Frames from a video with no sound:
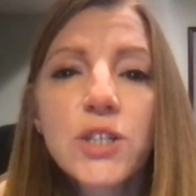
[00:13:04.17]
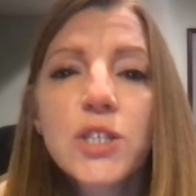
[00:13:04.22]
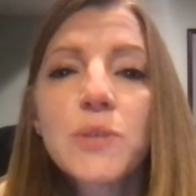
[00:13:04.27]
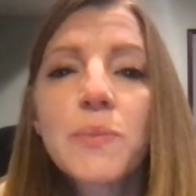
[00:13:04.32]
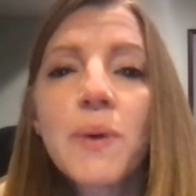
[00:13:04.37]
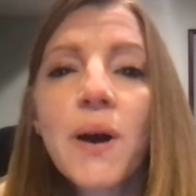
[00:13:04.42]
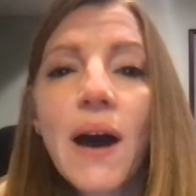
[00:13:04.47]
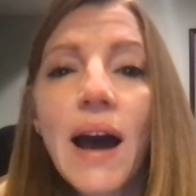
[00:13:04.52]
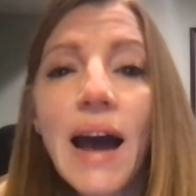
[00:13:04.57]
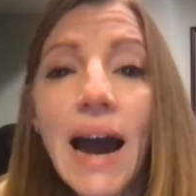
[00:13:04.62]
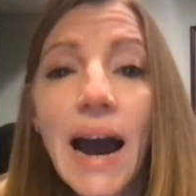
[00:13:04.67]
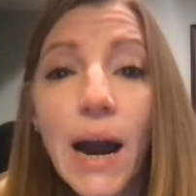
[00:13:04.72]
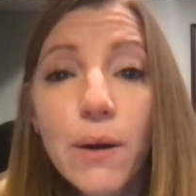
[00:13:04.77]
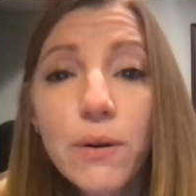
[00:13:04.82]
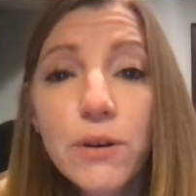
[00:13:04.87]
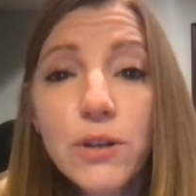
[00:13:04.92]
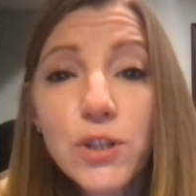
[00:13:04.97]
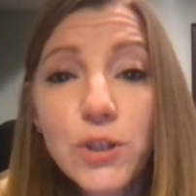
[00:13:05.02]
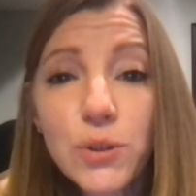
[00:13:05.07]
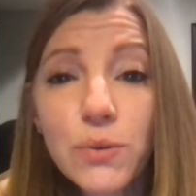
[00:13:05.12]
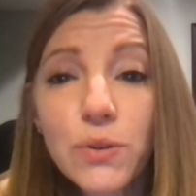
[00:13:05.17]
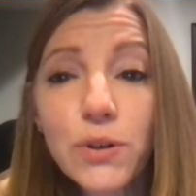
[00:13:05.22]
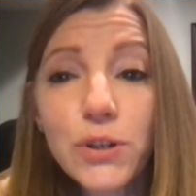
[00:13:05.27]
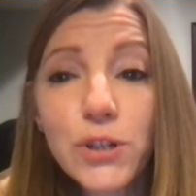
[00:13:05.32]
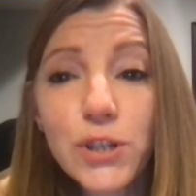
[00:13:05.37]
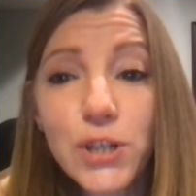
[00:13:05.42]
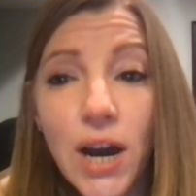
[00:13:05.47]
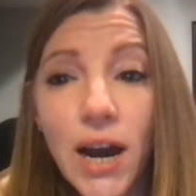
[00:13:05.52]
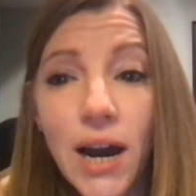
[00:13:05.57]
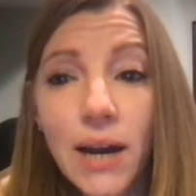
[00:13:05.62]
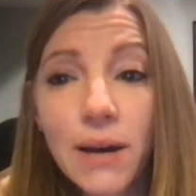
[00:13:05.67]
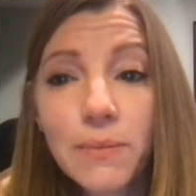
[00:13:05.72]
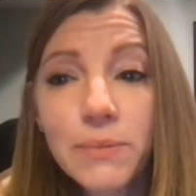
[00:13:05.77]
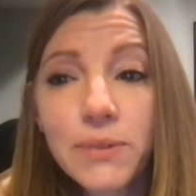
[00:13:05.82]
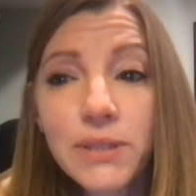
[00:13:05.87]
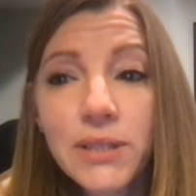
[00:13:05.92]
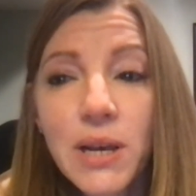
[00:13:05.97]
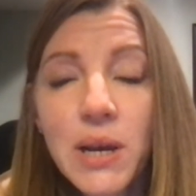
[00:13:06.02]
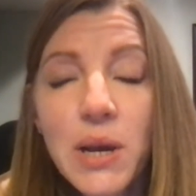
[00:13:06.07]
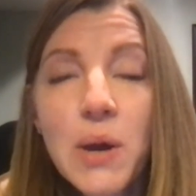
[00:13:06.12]
just about how to do their
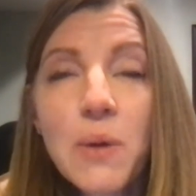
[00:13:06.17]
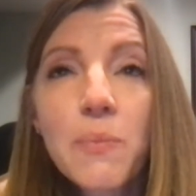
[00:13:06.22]
jobs,